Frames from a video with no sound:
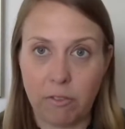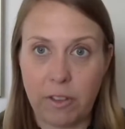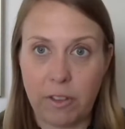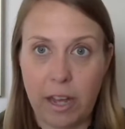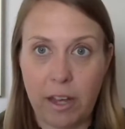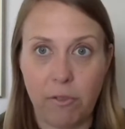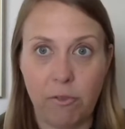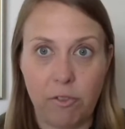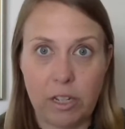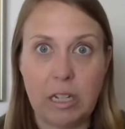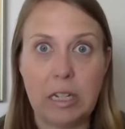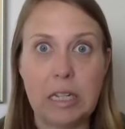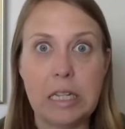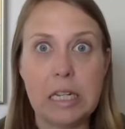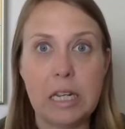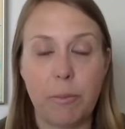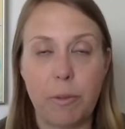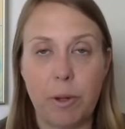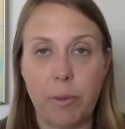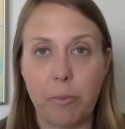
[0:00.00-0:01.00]
of that
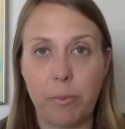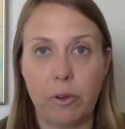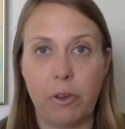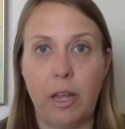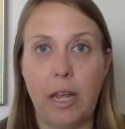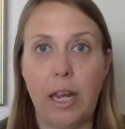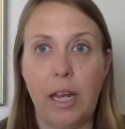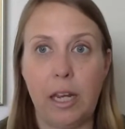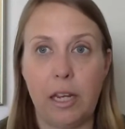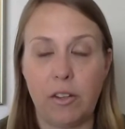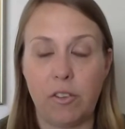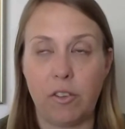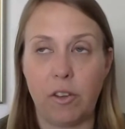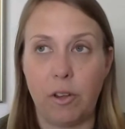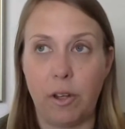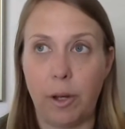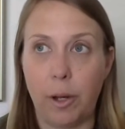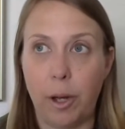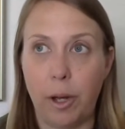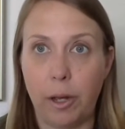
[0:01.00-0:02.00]
victim at play. It's
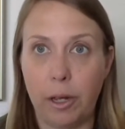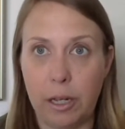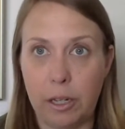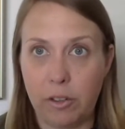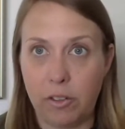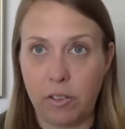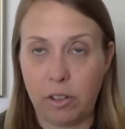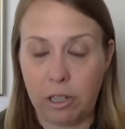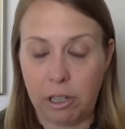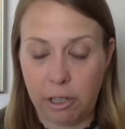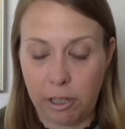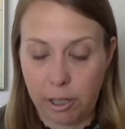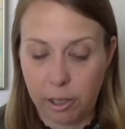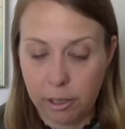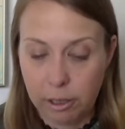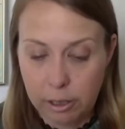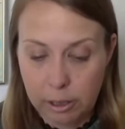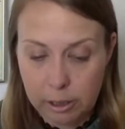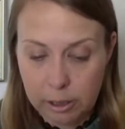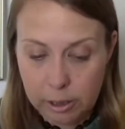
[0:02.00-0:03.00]
a
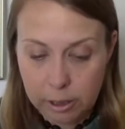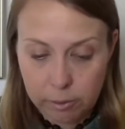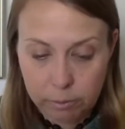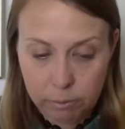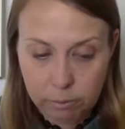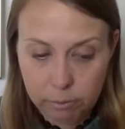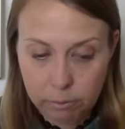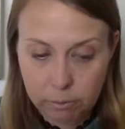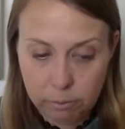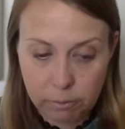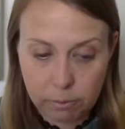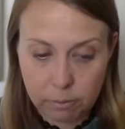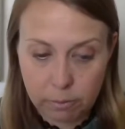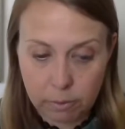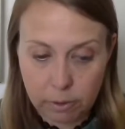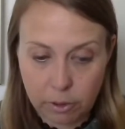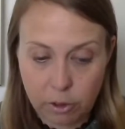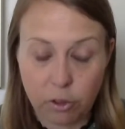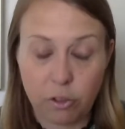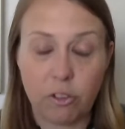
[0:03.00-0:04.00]

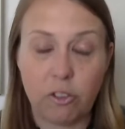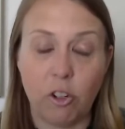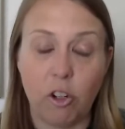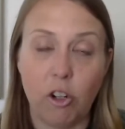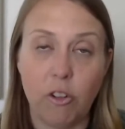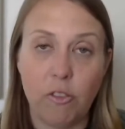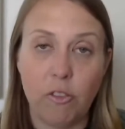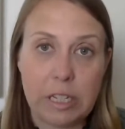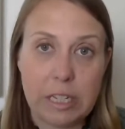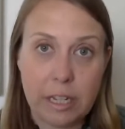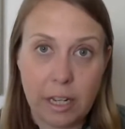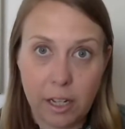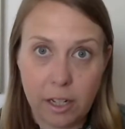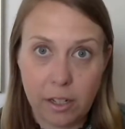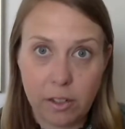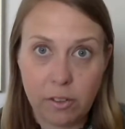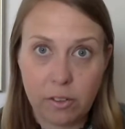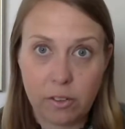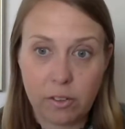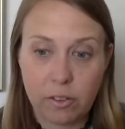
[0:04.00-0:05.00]

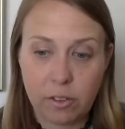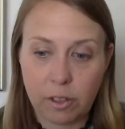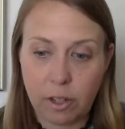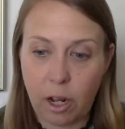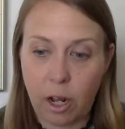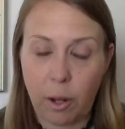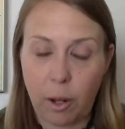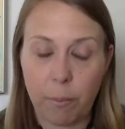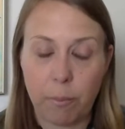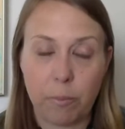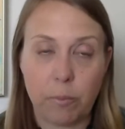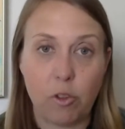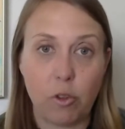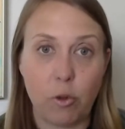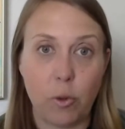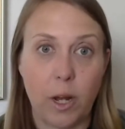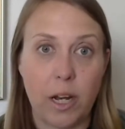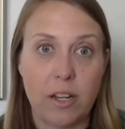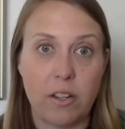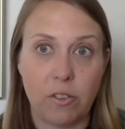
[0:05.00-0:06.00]
deservedness.
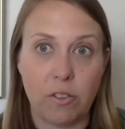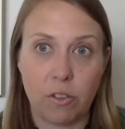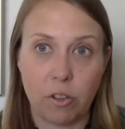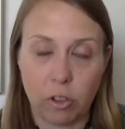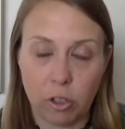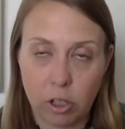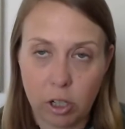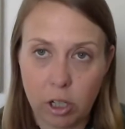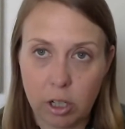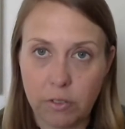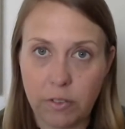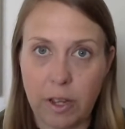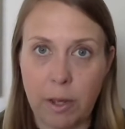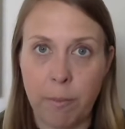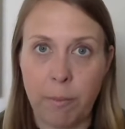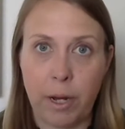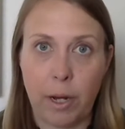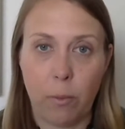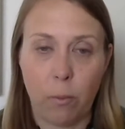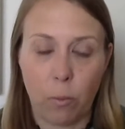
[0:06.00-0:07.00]
Do I deserve?
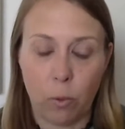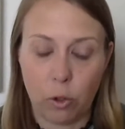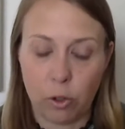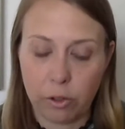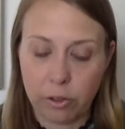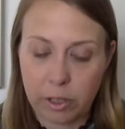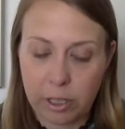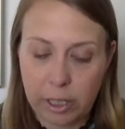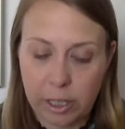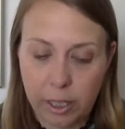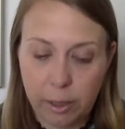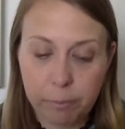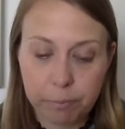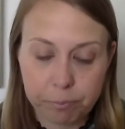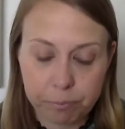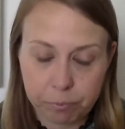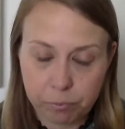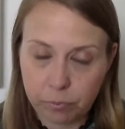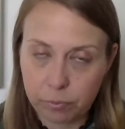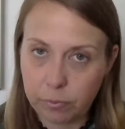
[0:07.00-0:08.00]
Am I worthy?
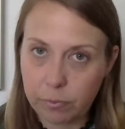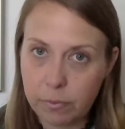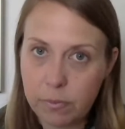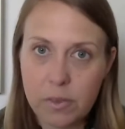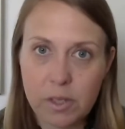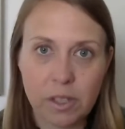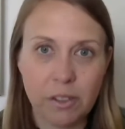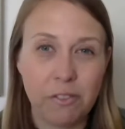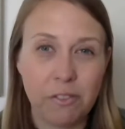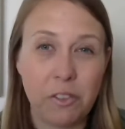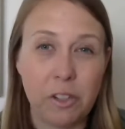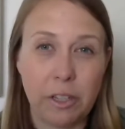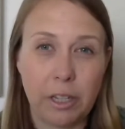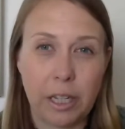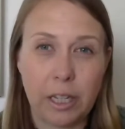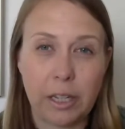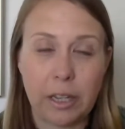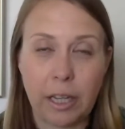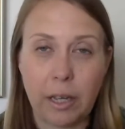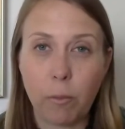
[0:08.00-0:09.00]

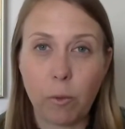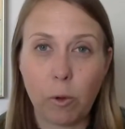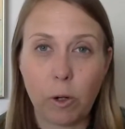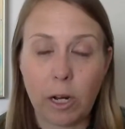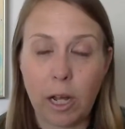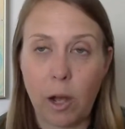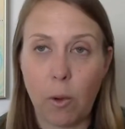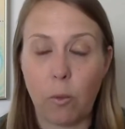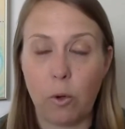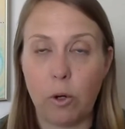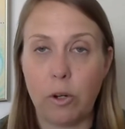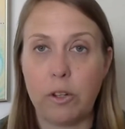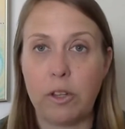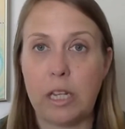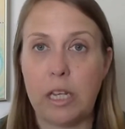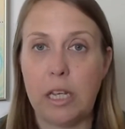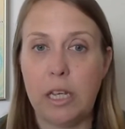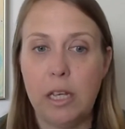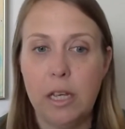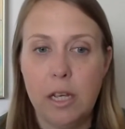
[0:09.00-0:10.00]
Feeling that we're not
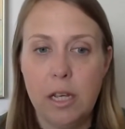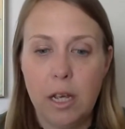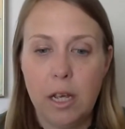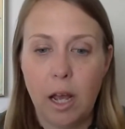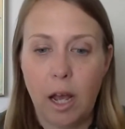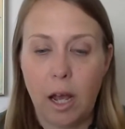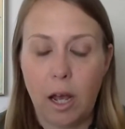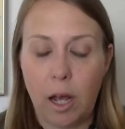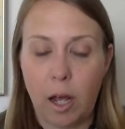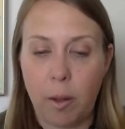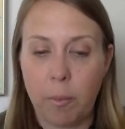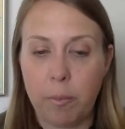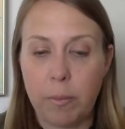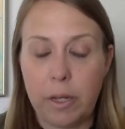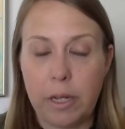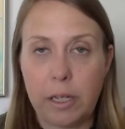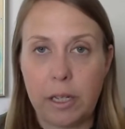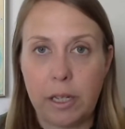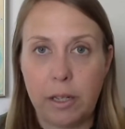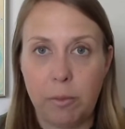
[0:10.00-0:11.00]
worthy.
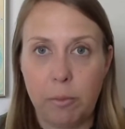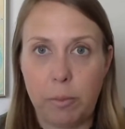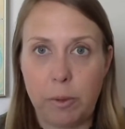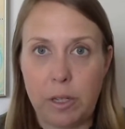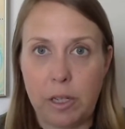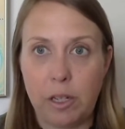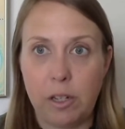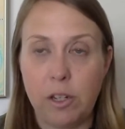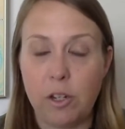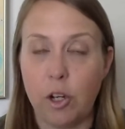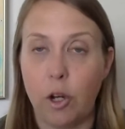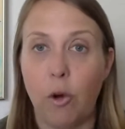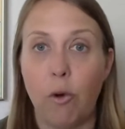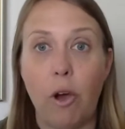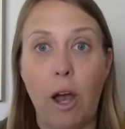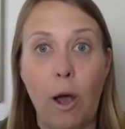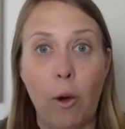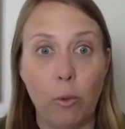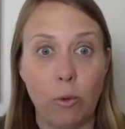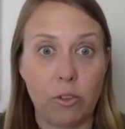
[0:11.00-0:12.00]
It can be,
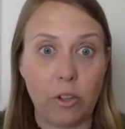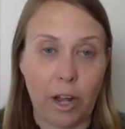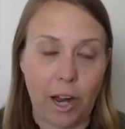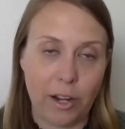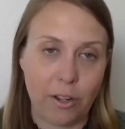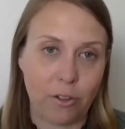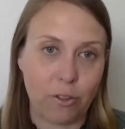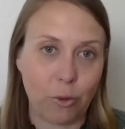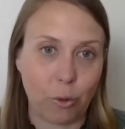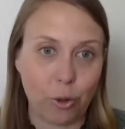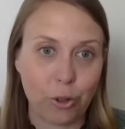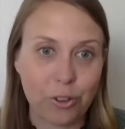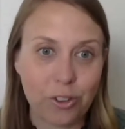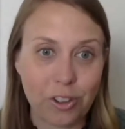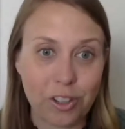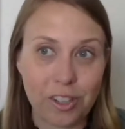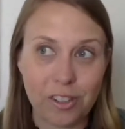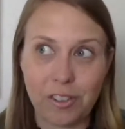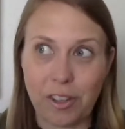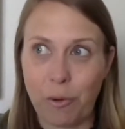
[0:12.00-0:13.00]
outside
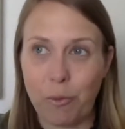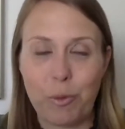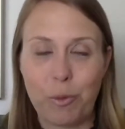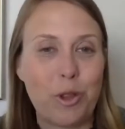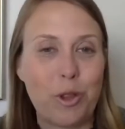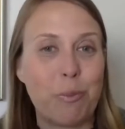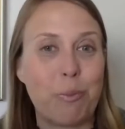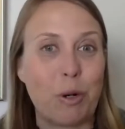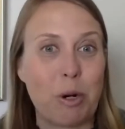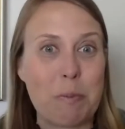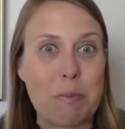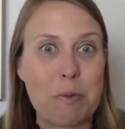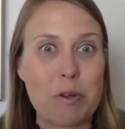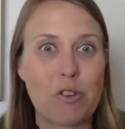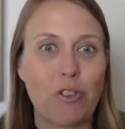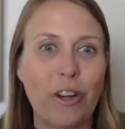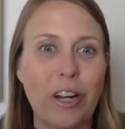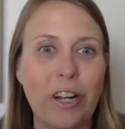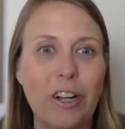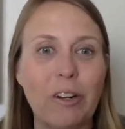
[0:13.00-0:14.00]
sources. That would be the
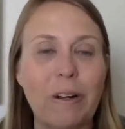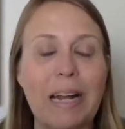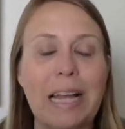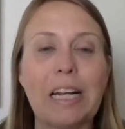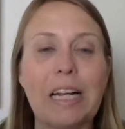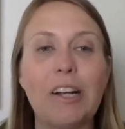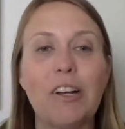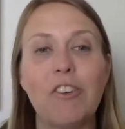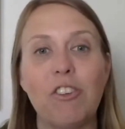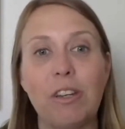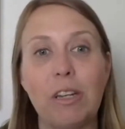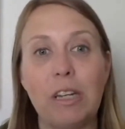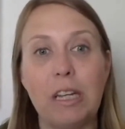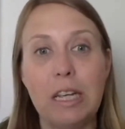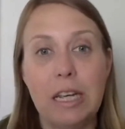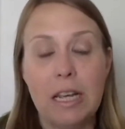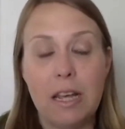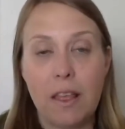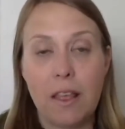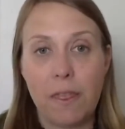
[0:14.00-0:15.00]
perpetrator energy
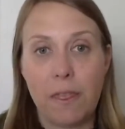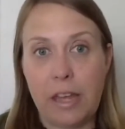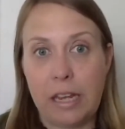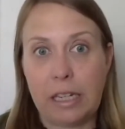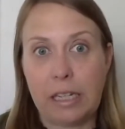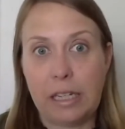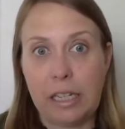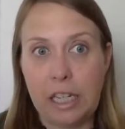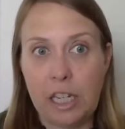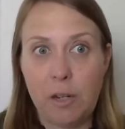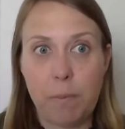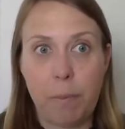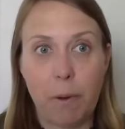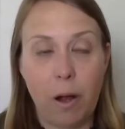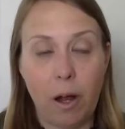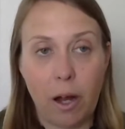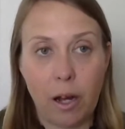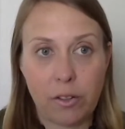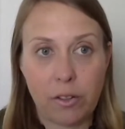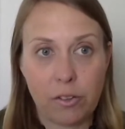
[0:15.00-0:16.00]
that keep
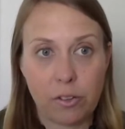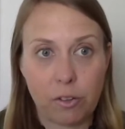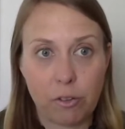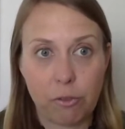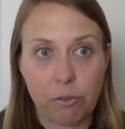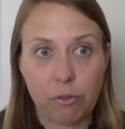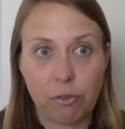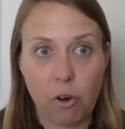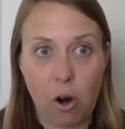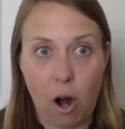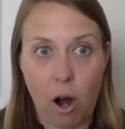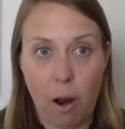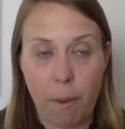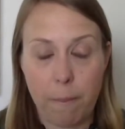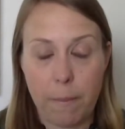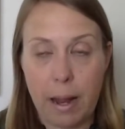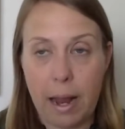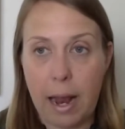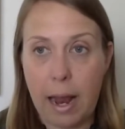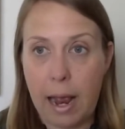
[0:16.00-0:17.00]
us
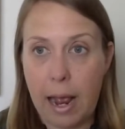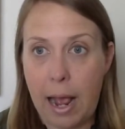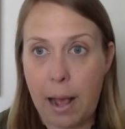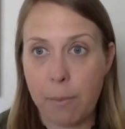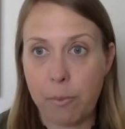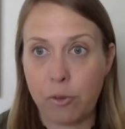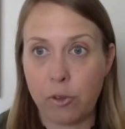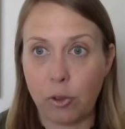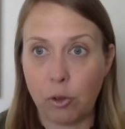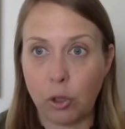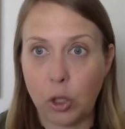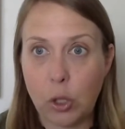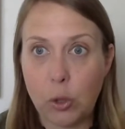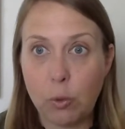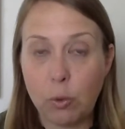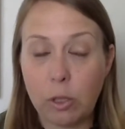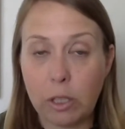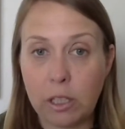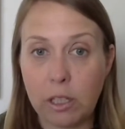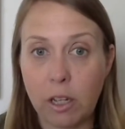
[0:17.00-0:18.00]
from
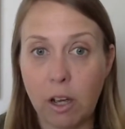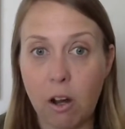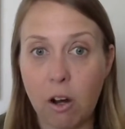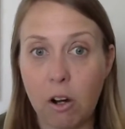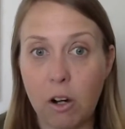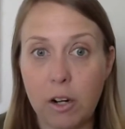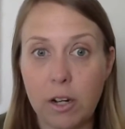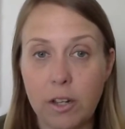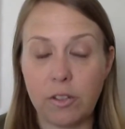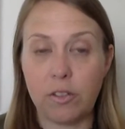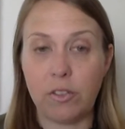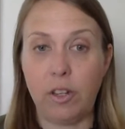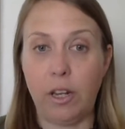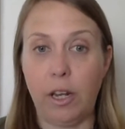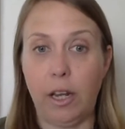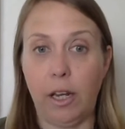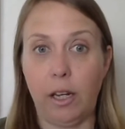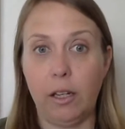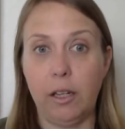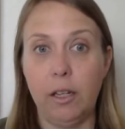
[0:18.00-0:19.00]
absolutely
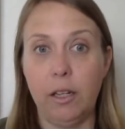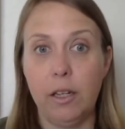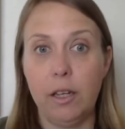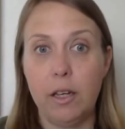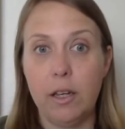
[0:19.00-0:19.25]
harnessing